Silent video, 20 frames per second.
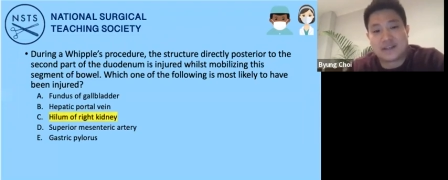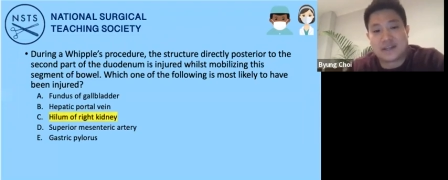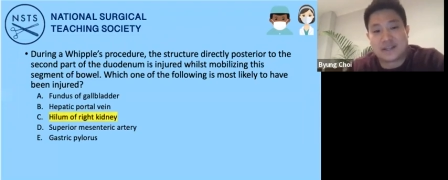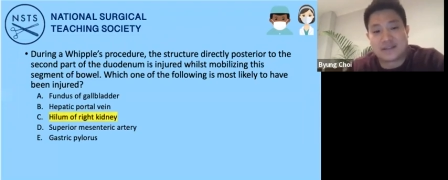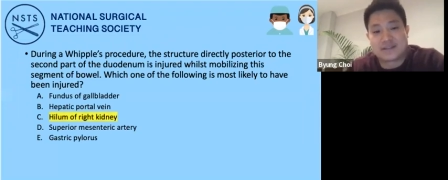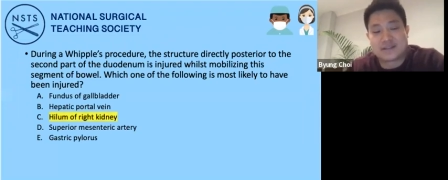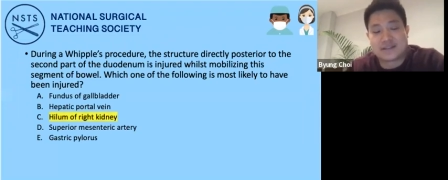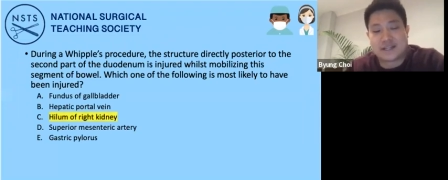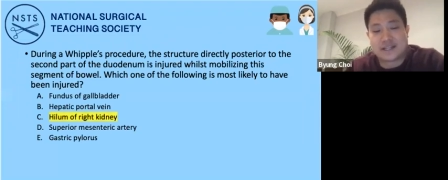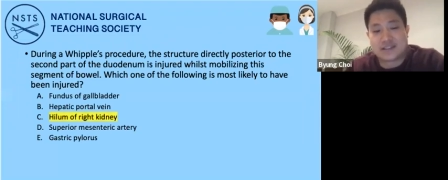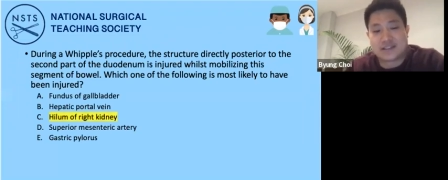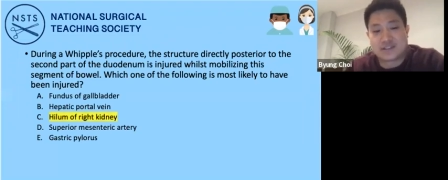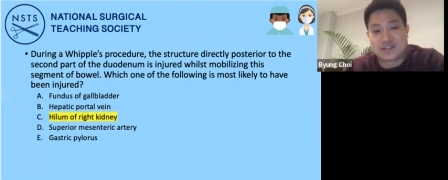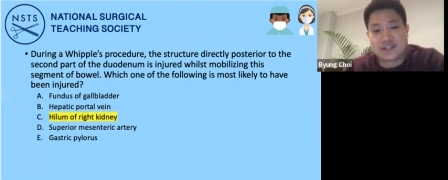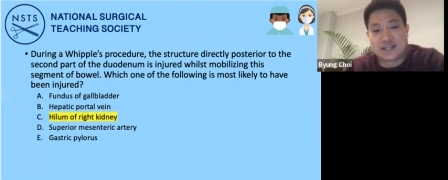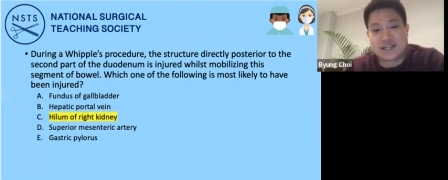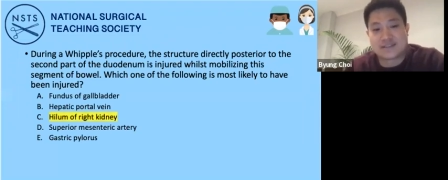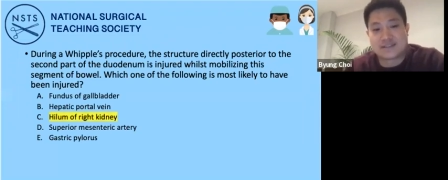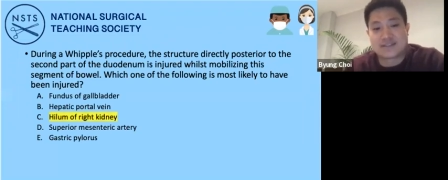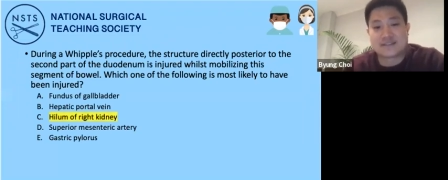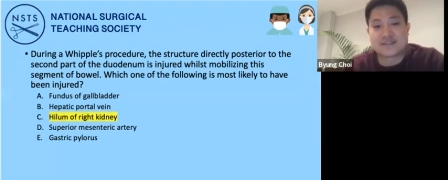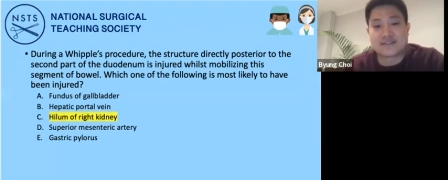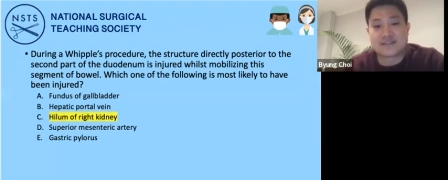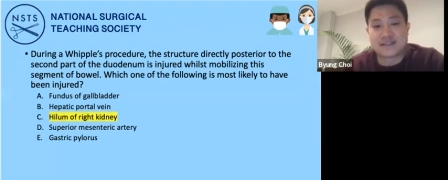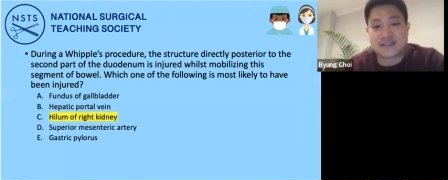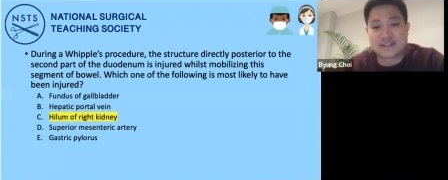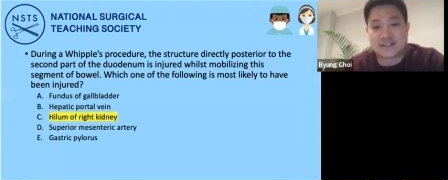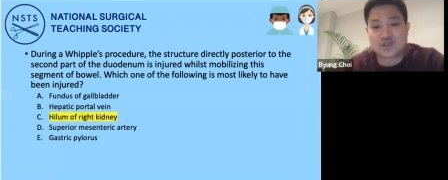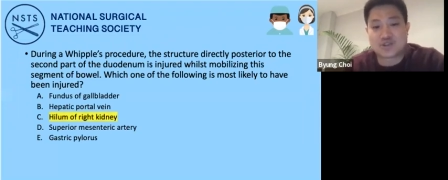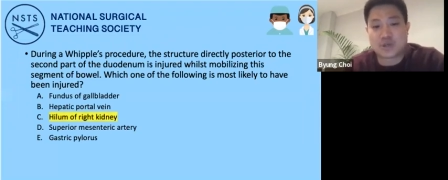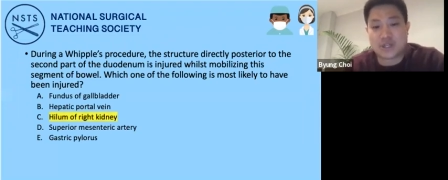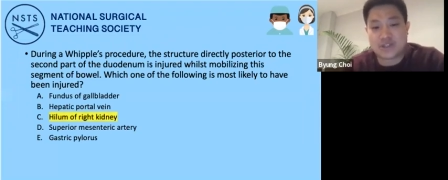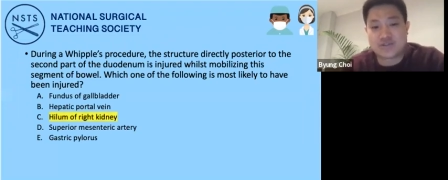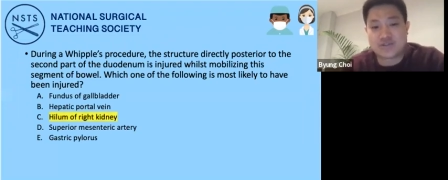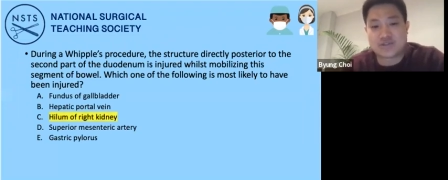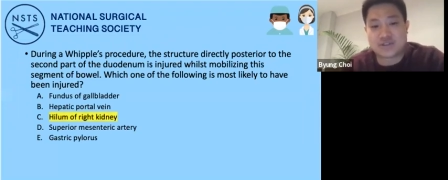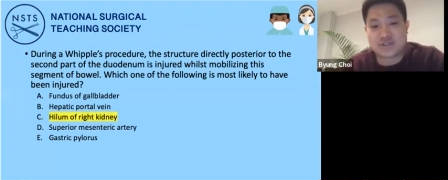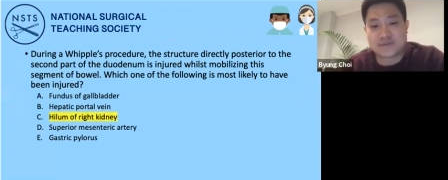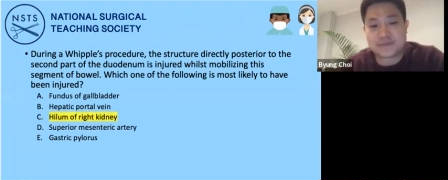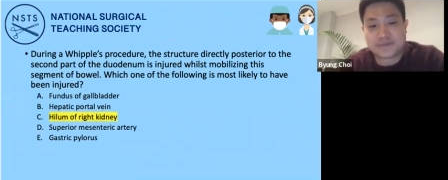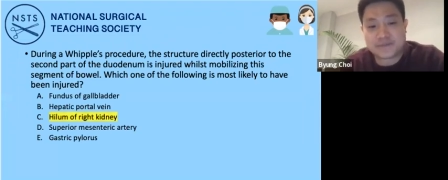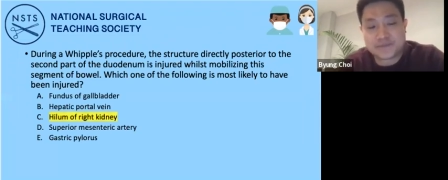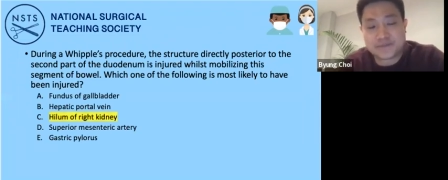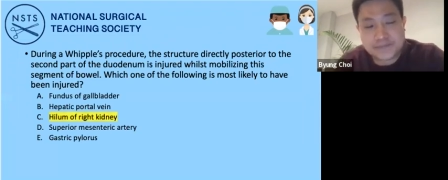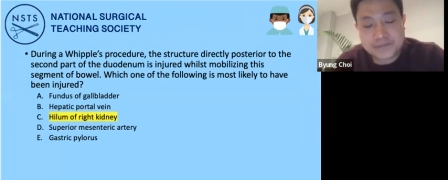Hence, that's the answer to this question.